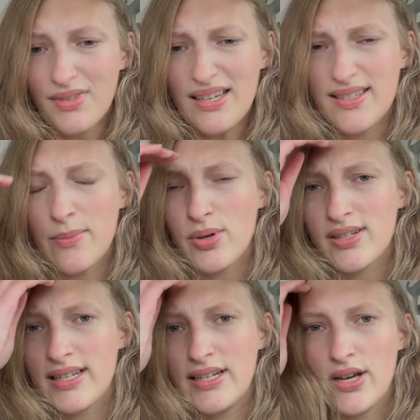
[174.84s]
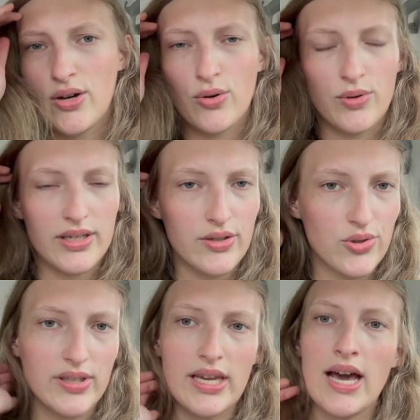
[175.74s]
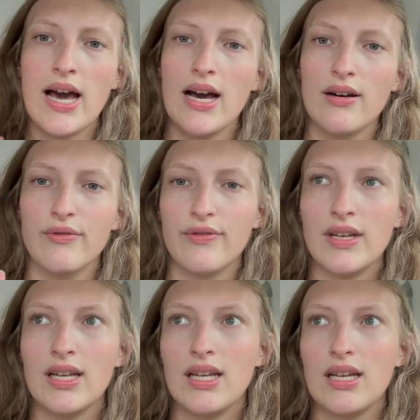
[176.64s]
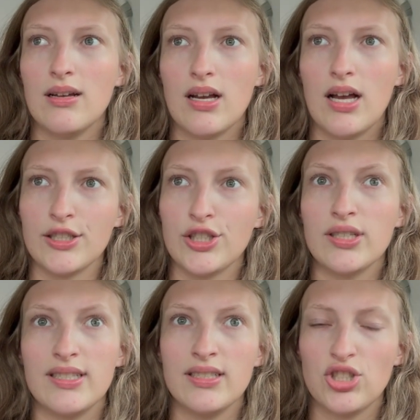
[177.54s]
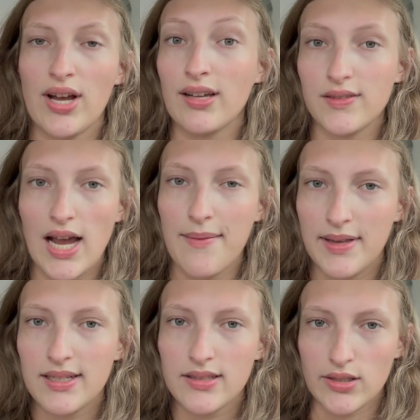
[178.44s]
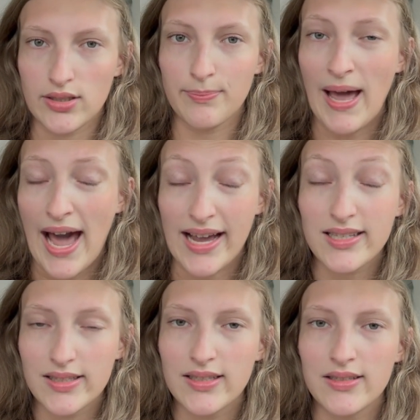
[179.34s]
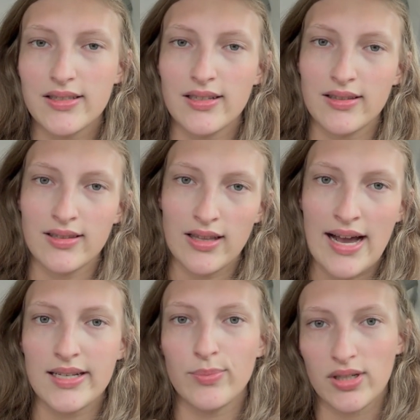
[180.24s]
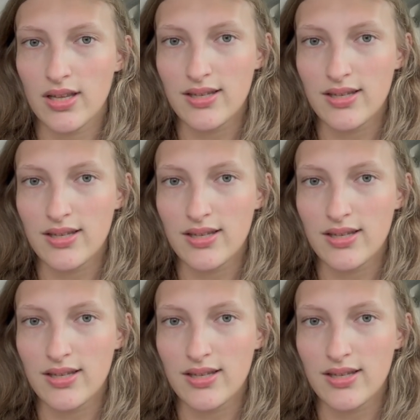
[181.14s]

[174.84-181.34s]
Some books I know usually have a good chunk of time that's passed since the last book to the